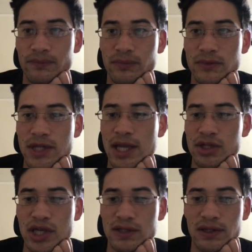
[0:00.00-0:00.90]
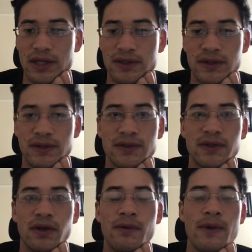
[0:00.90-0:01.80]
Take chess lessons.
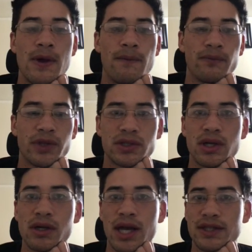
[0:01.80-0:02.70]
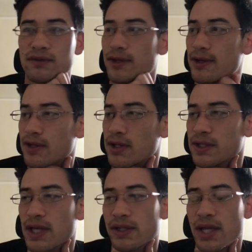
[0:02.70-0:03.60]
So there's all kinds of resources
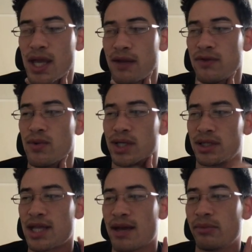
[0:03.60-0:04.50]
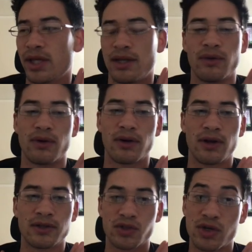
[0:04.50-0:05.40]
online if you want a tablet or
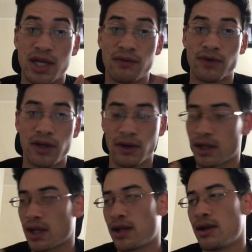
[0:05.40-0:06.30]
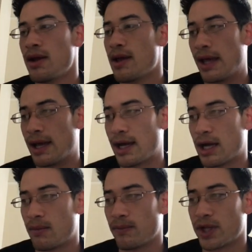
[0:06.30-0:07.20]
a screen in front of your kid
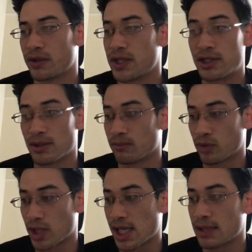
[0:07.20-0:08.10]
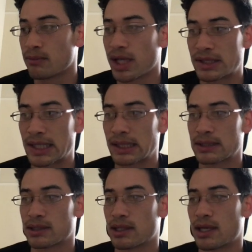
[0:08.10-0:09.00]
that'll teach them great
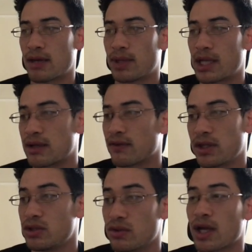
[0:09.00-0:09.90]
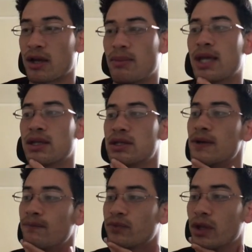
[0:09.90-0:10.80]
basics. And I definitely do recommend
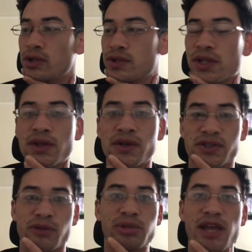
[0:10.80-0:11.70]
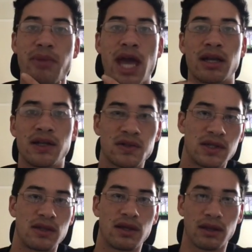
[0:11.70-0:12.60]
using those, or Play Magnus,
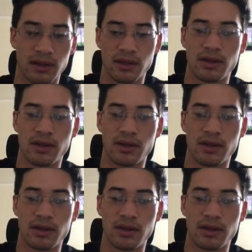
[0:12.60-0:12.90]
I think.